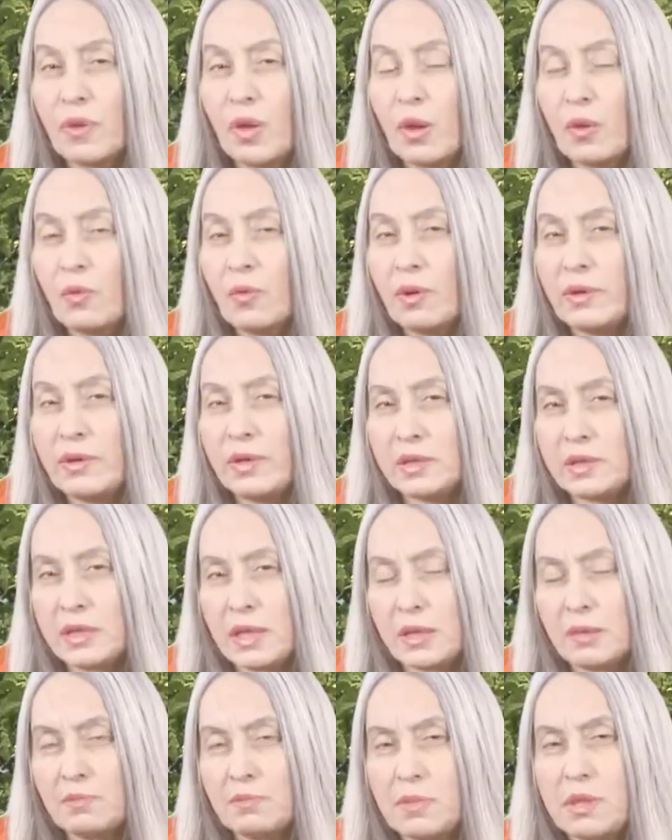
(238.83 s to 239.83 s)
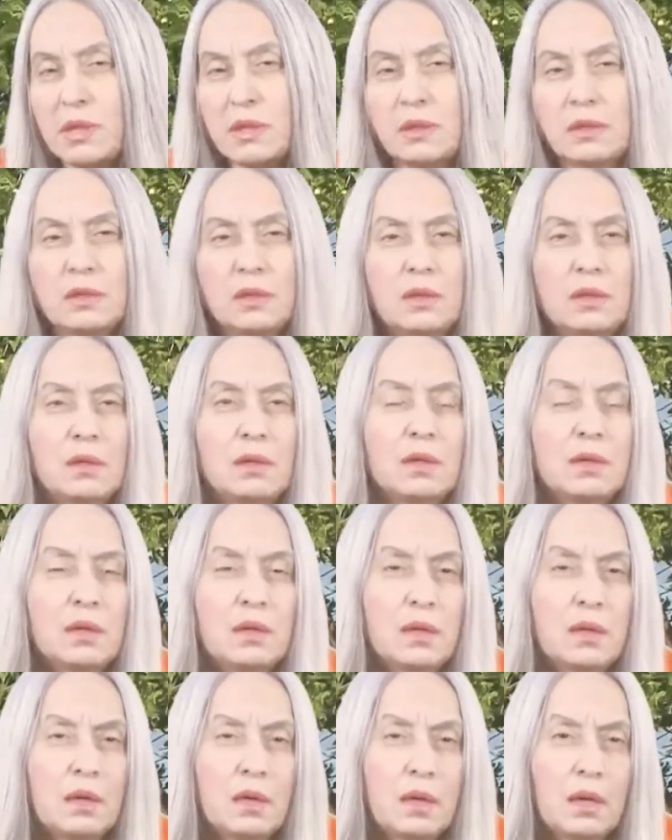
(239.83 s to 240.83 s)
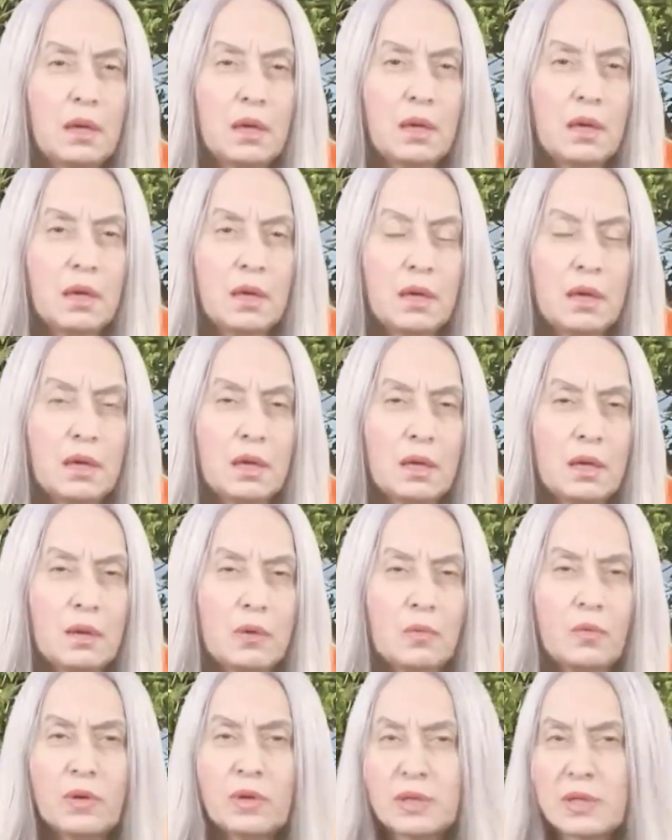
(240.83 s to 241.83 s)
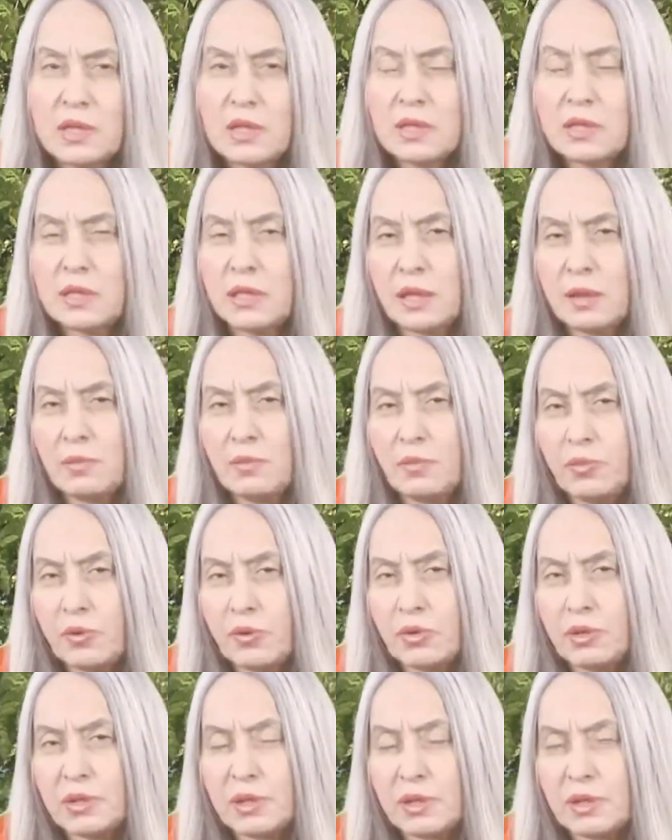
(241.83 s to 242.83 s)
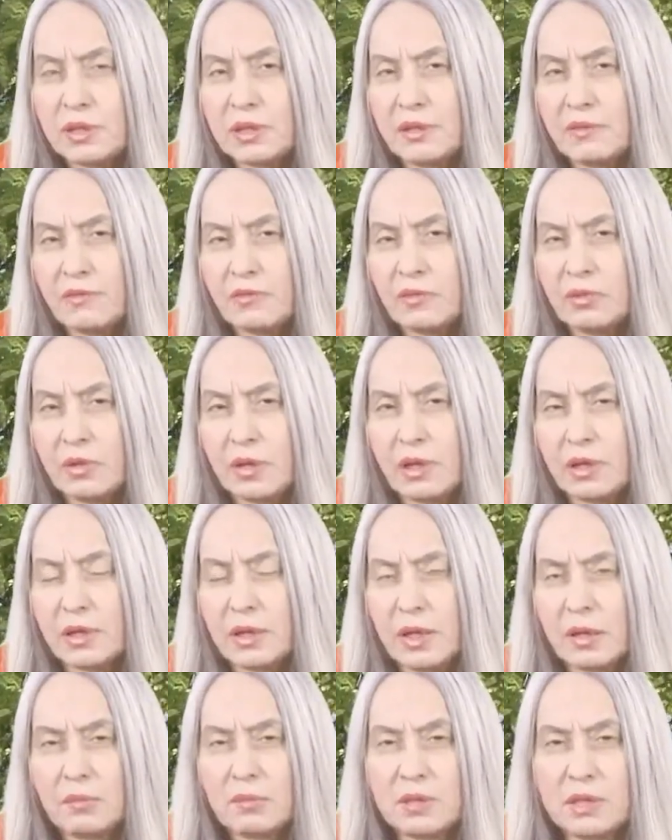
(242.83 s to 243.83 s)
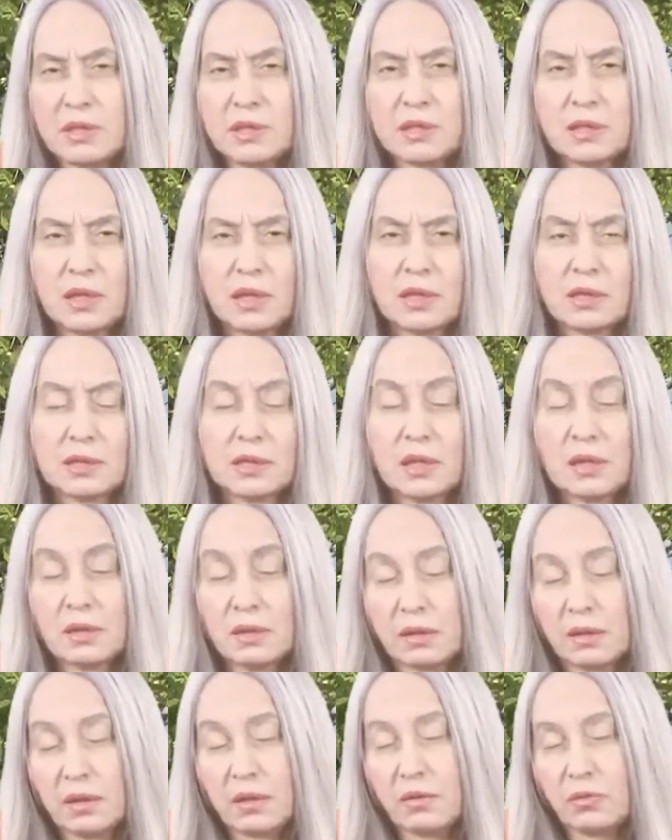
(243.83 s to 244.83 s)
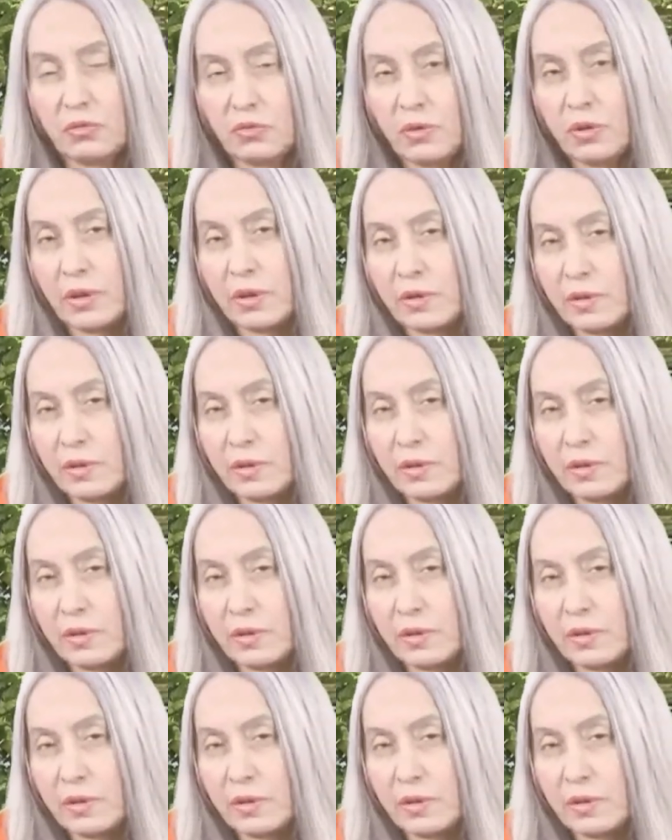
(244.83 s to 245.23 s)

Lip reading: What does that mean? What is the importance of correcting mistakes other than doing